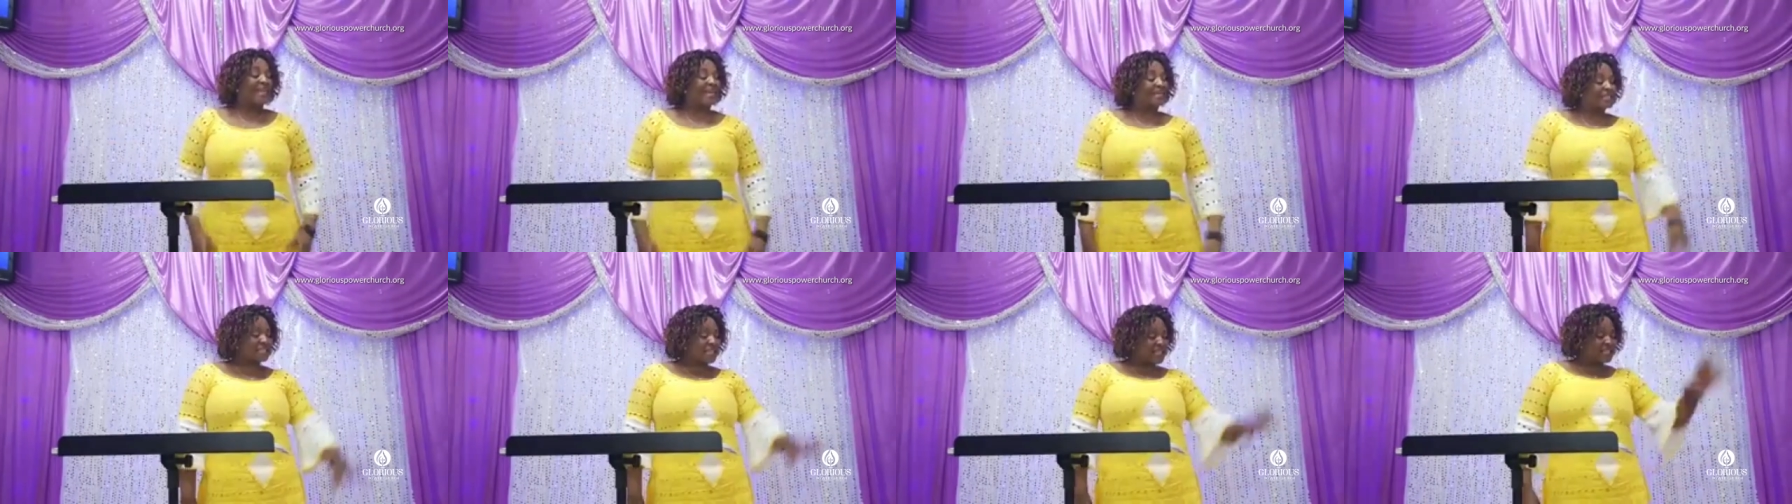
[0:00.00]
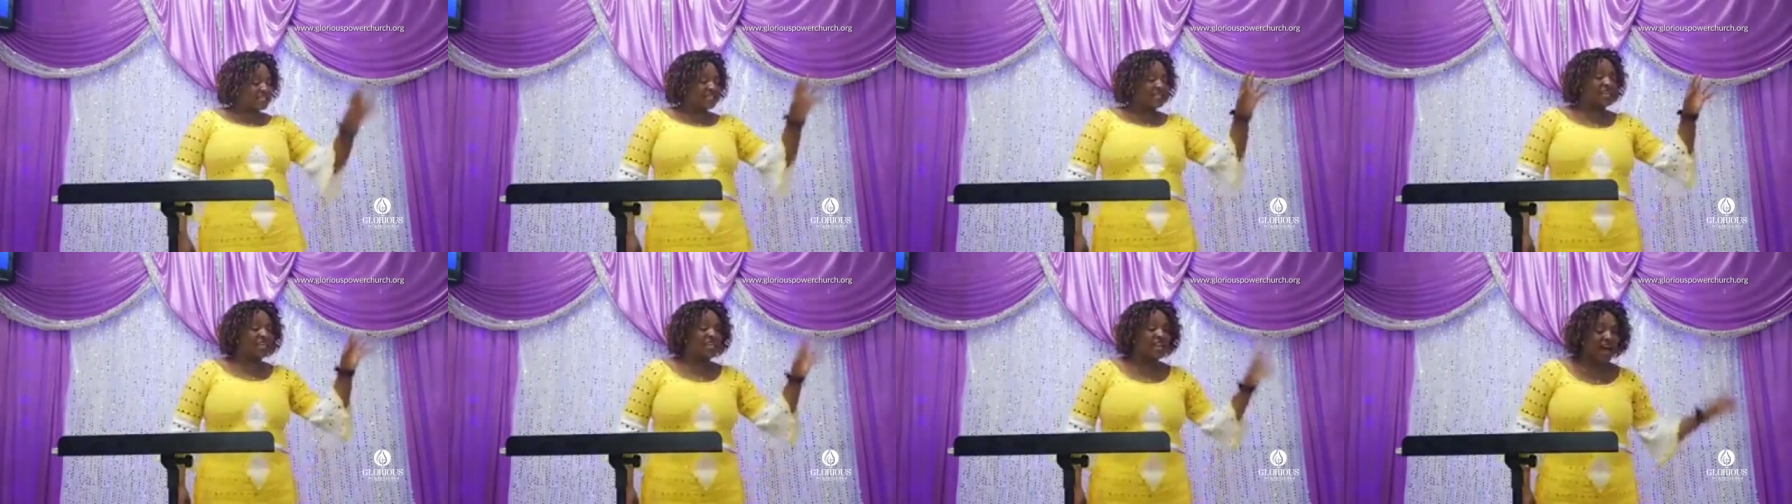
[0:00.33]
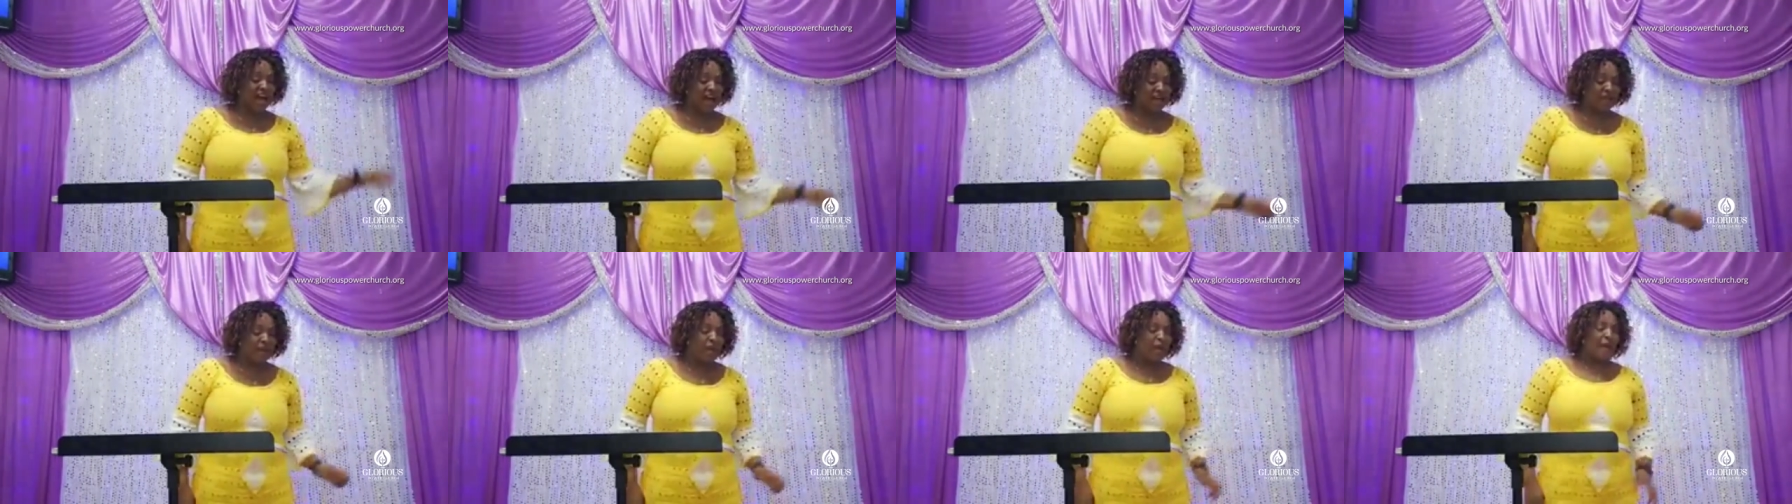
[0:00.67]
this is
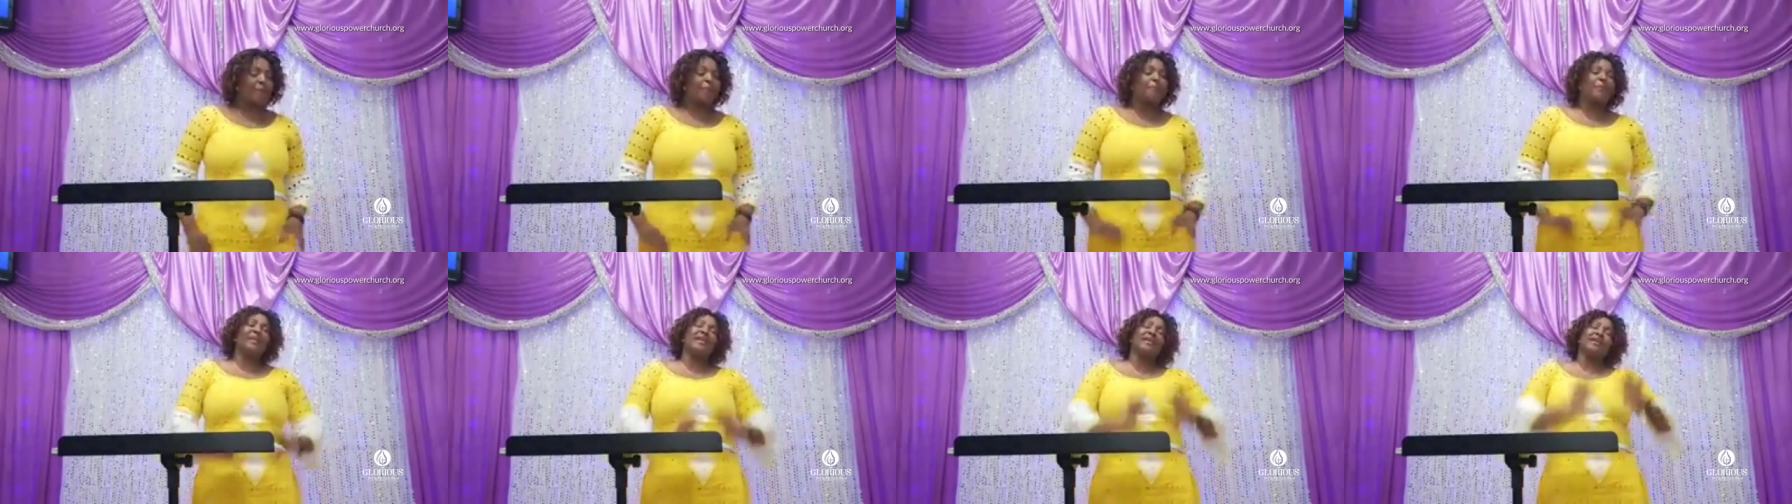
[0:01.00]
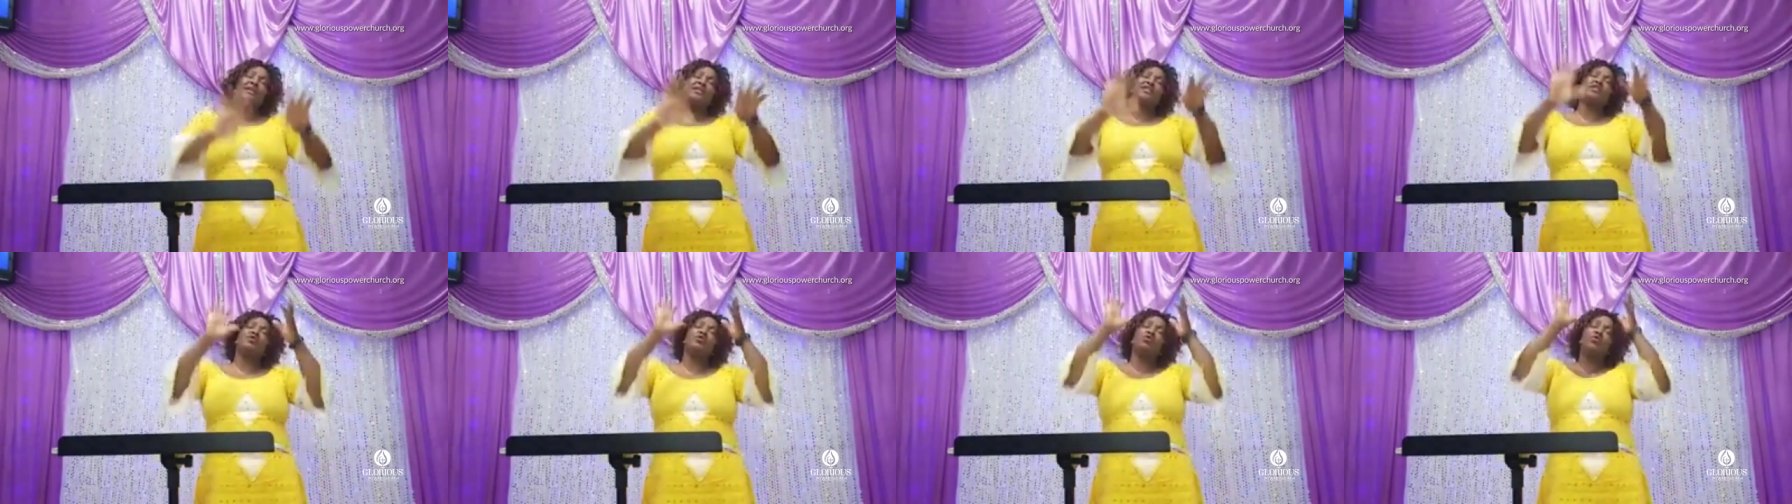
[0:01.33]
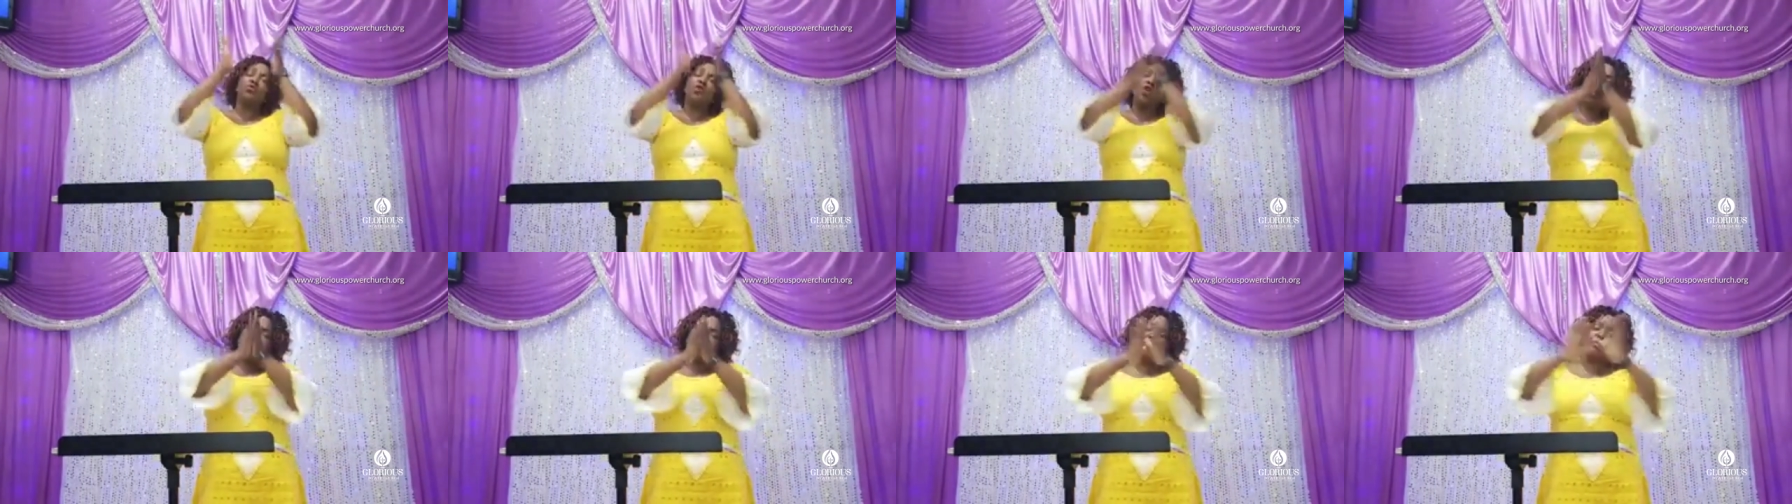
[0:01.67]
enough. Amen. Please
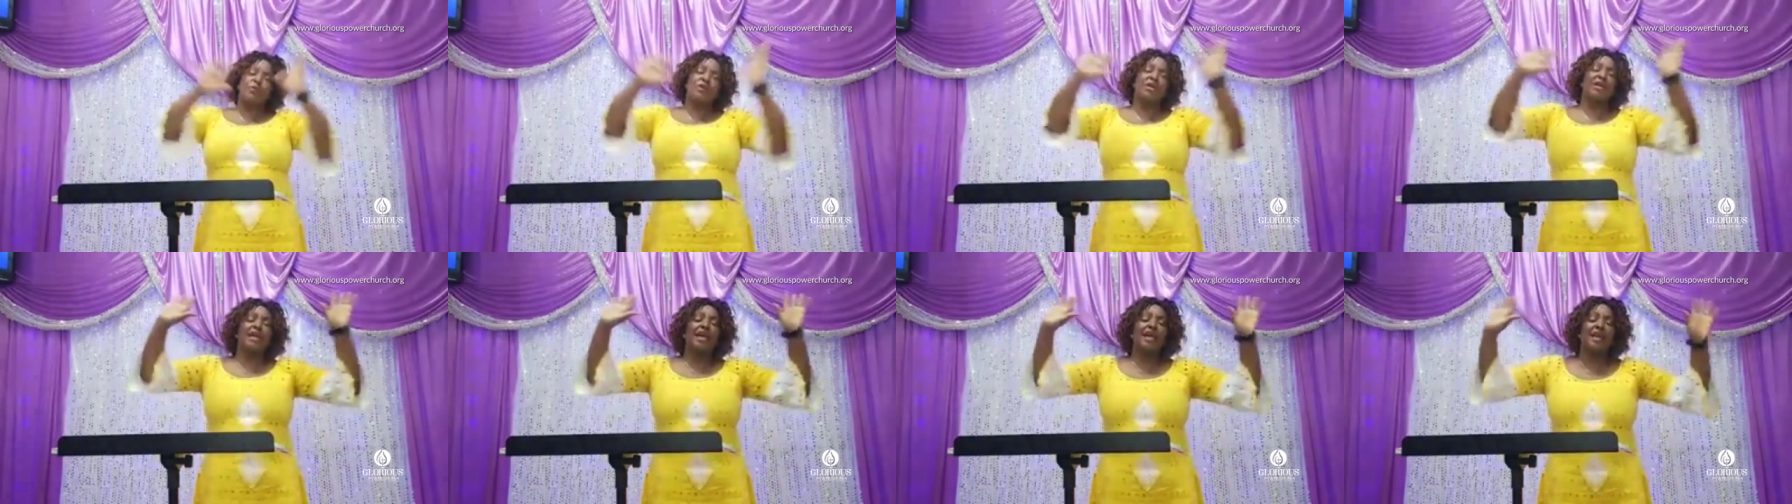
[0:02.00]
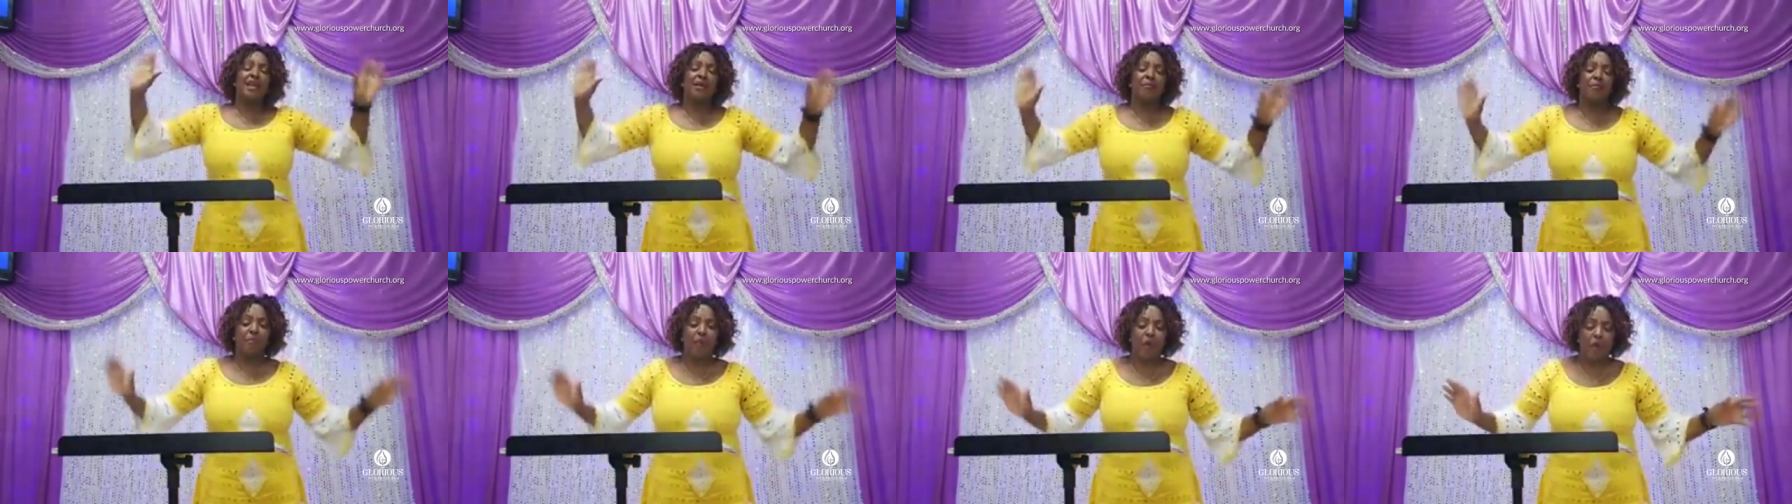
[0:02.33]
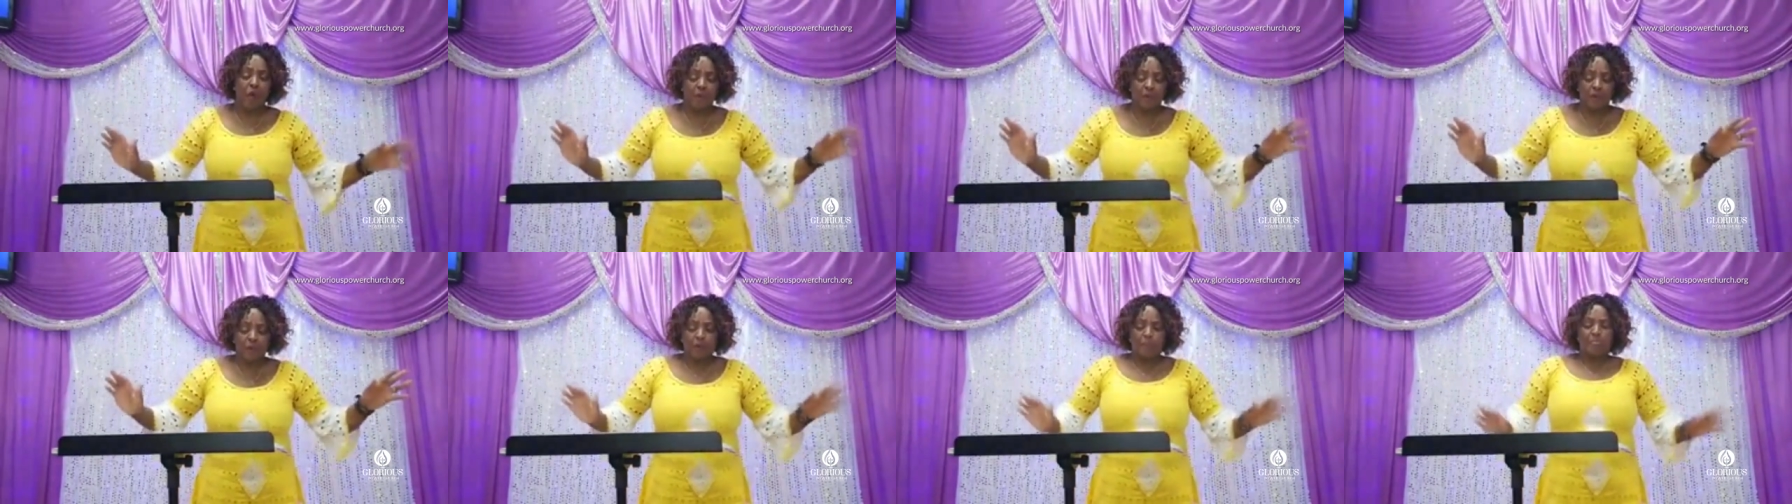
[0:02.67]
do not bring any
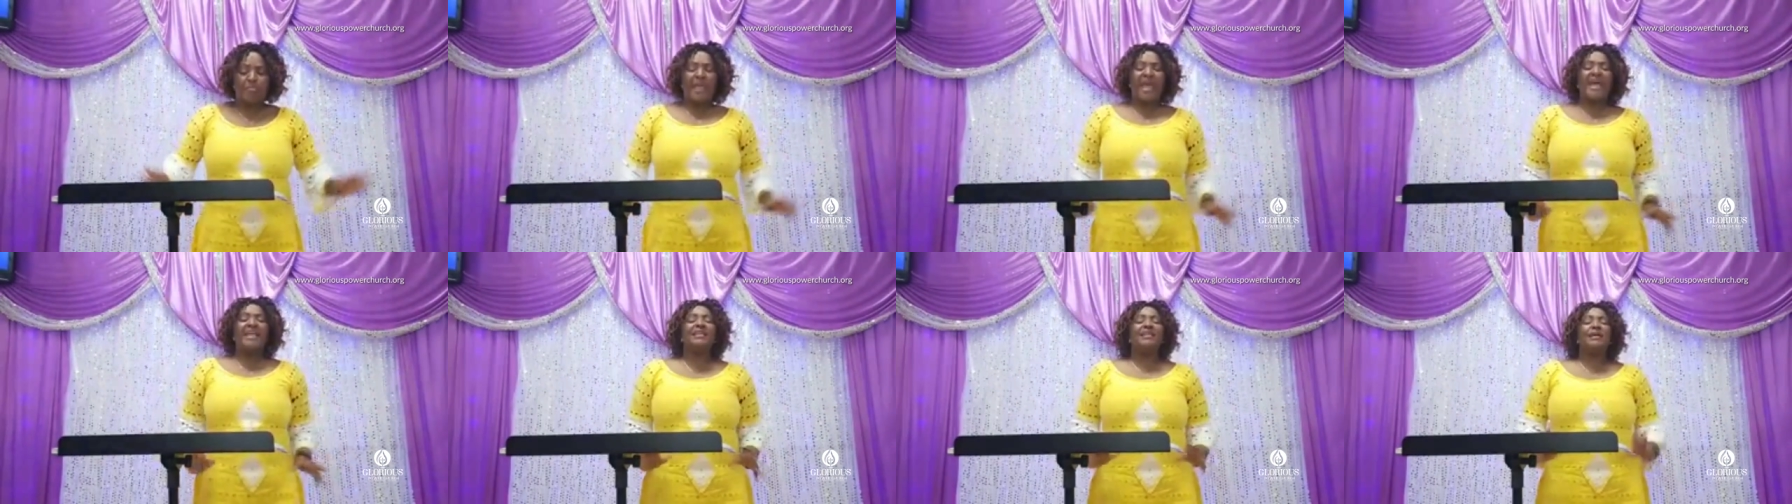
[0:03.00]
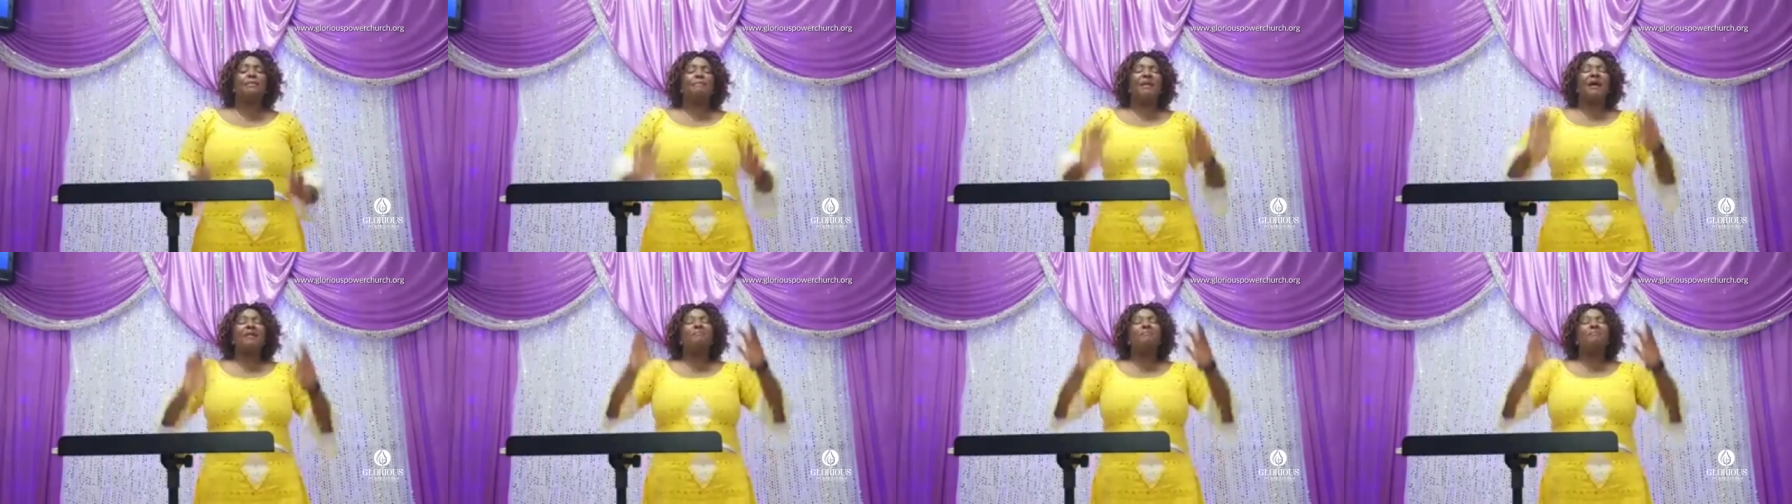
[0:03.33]
more. Mm. And the